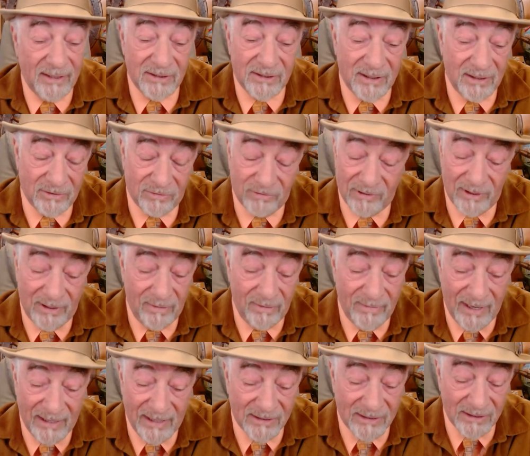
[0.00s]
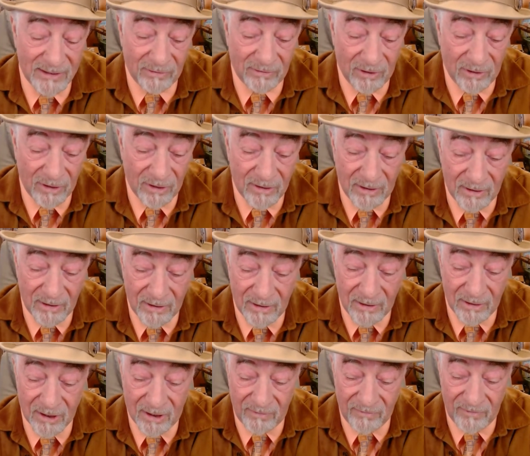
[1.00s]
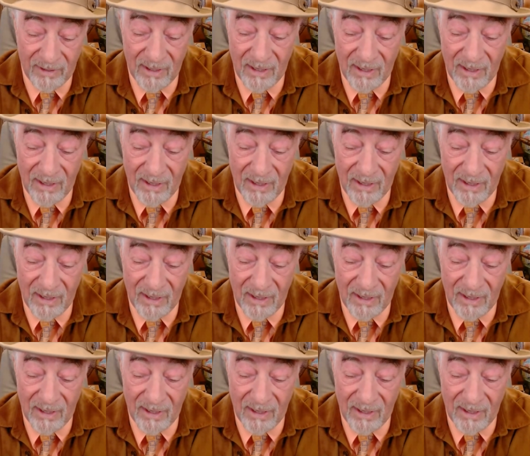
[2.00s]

is, is really amazing. They're all good. It's on